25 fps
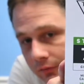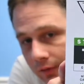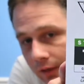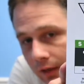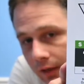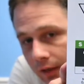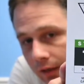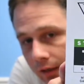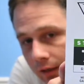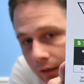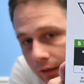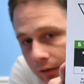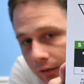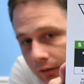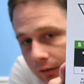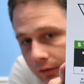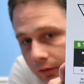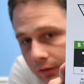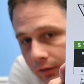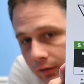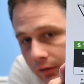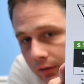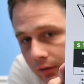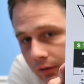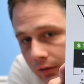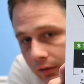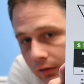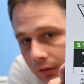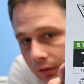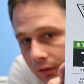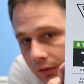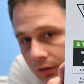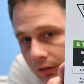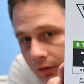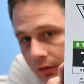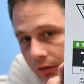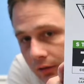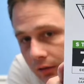got
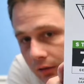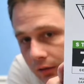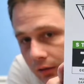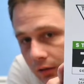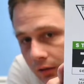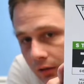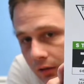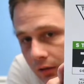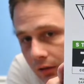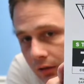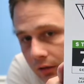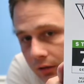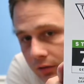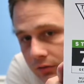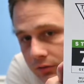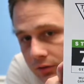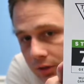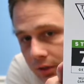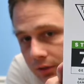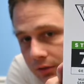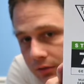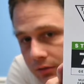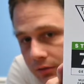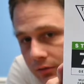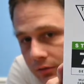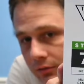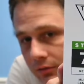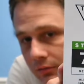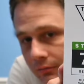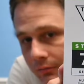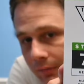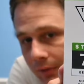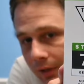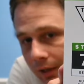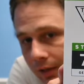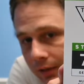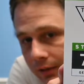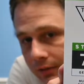the Gen 2
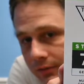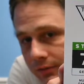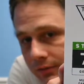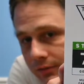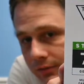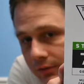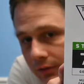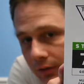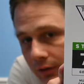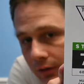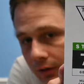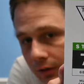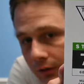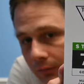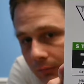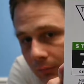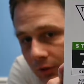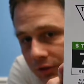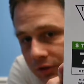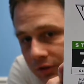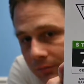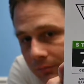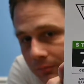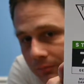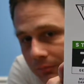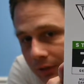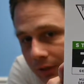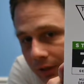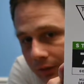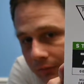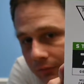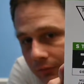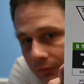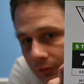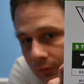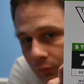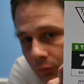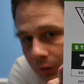Max
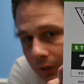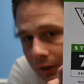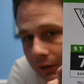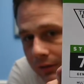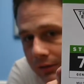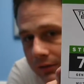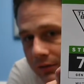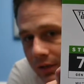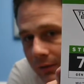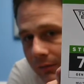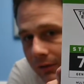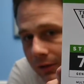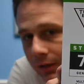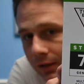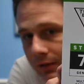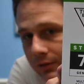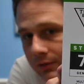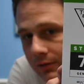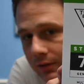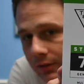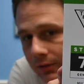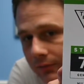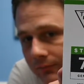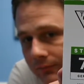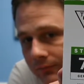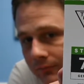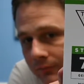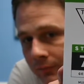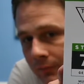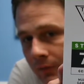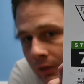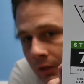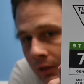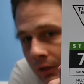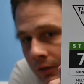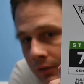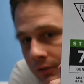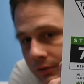multi-platform wireless gaming headset.
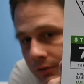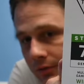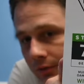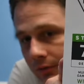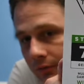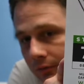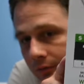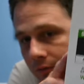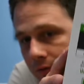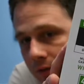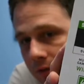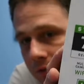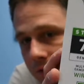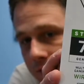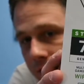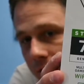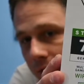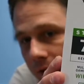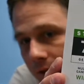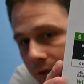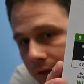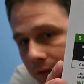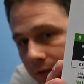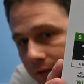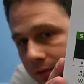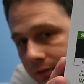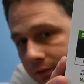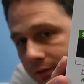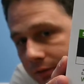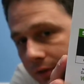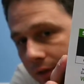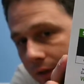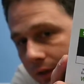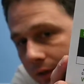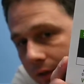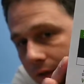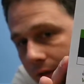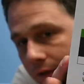So this on the
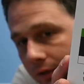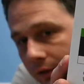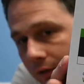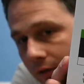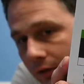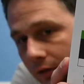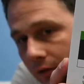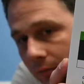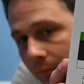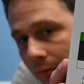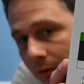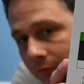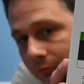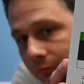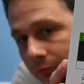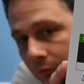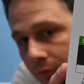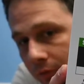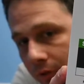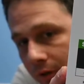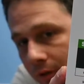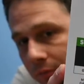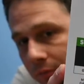side here, 40